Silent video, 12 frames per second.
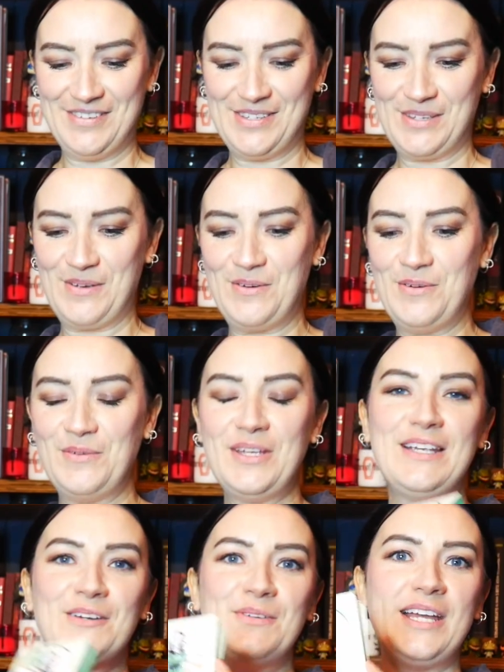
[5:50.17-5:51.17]
So
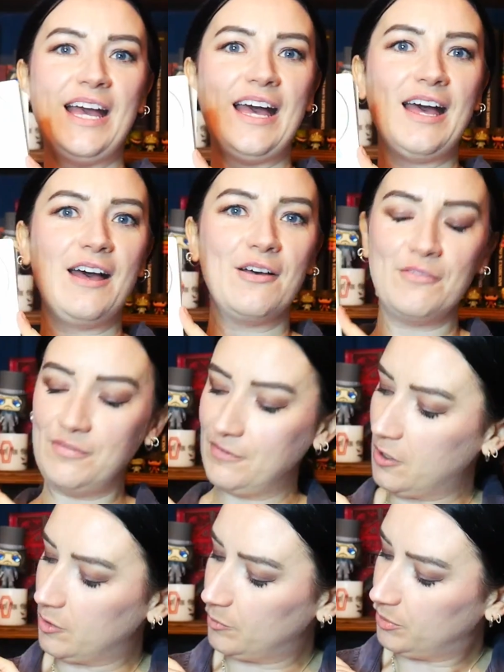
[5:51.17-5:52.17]
here we have
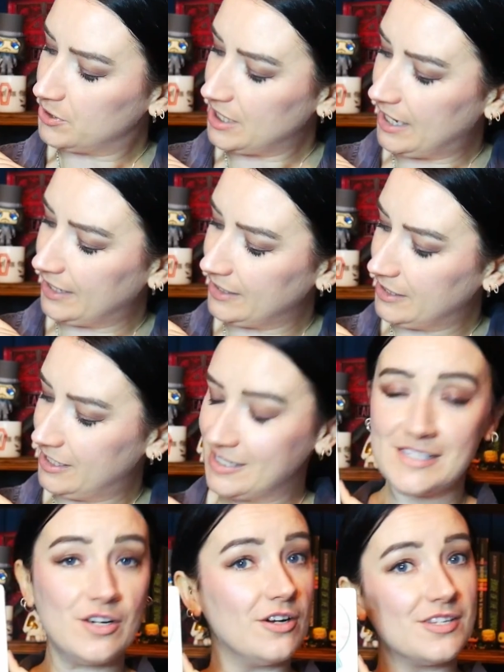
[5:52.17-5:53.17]
our
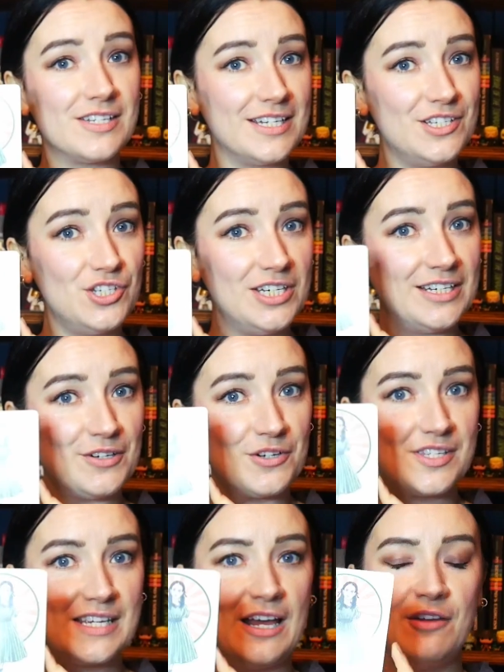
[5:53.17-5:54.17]
protagonist, Arsenic Jane
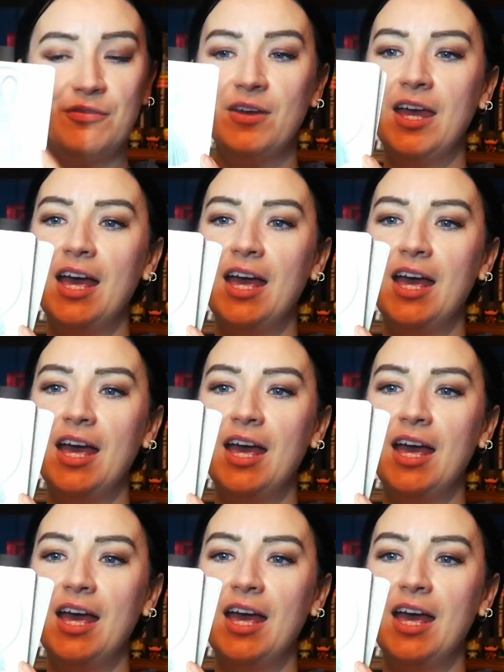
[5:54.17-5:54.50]
herself,